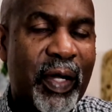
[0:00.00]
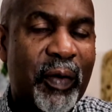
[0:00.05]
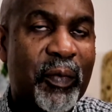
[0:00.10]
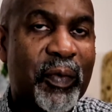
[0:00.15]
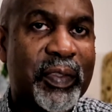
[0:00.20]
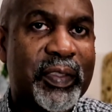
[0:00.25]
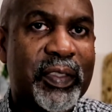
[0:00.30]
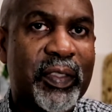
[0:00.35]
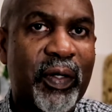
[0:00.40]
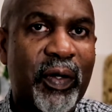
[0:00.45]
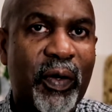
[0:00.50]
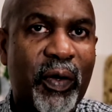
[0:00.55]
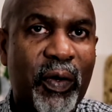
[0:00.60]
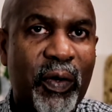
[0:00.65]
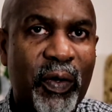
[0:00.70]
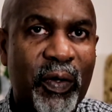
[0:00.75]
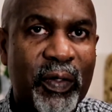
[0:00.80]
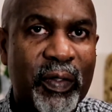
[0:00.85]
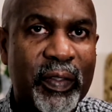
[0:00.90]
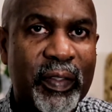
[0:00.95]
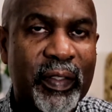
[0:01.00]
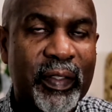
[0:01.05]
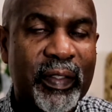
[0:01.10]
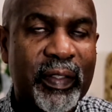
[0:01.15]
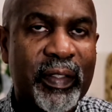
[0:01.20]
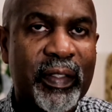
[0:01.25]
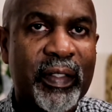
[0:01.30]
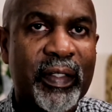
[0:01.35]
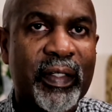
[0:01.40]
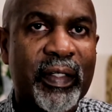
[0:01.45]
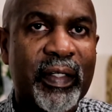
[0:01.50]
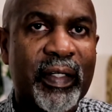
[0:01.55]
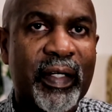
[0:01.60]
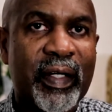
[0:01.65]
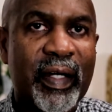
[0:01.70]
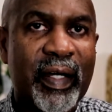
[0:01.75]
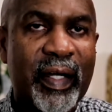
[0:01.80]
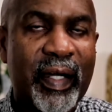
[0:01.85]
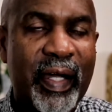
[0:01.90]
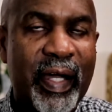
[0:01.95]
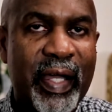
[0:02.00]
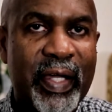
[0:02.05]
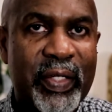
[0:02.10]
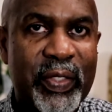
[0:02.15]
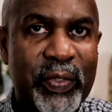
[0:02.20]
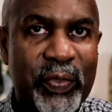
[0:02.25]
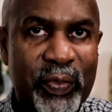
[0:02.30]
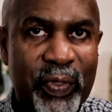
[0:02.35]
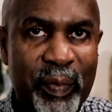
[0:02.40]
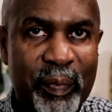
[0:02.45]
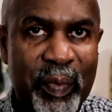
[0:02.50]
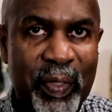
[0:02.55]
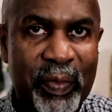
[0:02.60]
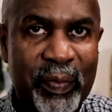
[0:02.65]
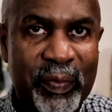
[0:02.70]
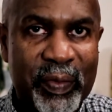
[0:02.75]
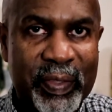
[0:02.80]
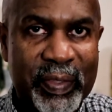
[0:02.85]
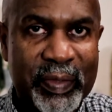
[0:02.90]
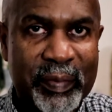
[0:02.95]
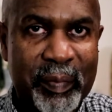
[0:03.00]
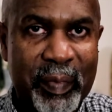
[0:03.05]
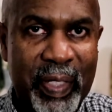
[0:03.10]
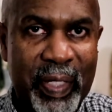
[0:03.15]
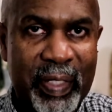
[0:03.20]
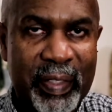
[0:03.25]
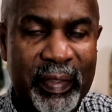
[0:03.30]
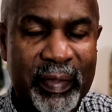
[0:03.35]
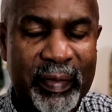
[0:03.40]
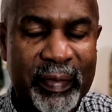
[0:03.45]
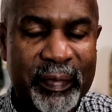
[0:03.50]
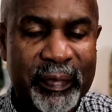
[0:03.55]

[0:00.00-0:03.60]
was all I knew about this man.